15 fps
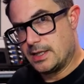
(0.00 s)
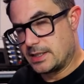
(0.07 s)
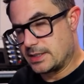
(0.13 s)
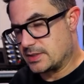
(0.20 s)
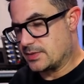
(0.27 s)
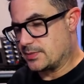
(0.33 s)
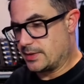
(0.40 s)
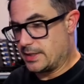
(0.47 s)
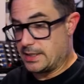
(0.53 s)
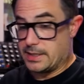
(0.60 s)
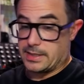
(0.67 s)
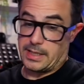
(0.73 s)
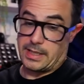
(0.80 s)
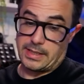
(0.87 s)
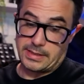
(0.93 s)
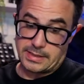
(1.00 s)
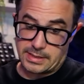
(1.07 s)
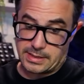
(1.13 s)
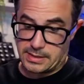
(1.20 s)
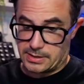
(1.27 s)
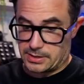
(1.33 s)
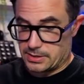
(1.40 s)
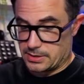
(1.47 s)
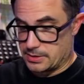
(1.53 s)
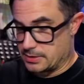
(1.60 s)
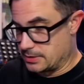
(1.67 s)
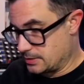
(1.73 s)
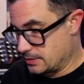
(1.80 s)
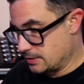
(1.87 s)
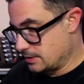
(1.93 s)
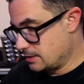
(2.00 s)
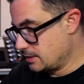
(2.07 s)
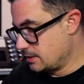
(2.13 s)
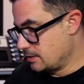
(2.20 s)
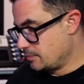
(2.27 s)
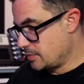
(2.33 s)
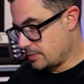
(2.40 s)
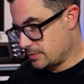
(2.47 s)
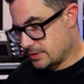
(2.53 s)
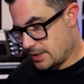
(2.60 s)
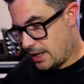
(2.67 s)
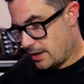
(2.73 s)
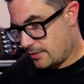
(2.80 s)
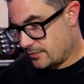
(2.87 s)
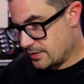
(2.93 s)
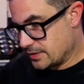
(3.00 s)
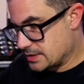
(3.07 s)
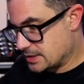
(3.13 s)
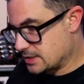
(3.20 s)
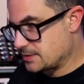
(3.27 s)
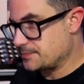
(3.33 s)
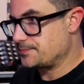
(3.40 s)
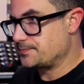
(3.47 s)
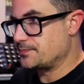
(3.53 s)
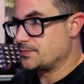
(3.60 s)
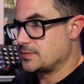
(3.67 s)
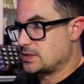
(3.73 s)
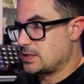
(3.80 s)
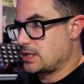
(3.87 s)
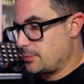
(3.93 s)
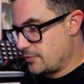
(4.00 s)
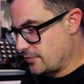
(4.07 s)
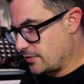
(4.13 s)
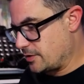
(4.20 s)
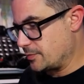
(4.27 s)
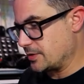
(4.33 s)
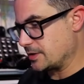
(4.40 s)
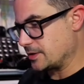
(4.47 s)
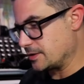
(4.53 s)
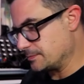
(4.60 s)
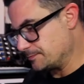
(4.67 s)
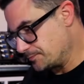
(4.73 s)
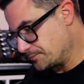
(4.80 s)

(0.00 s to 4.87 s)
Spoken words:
it's really nice to be able to have this set up in front of me here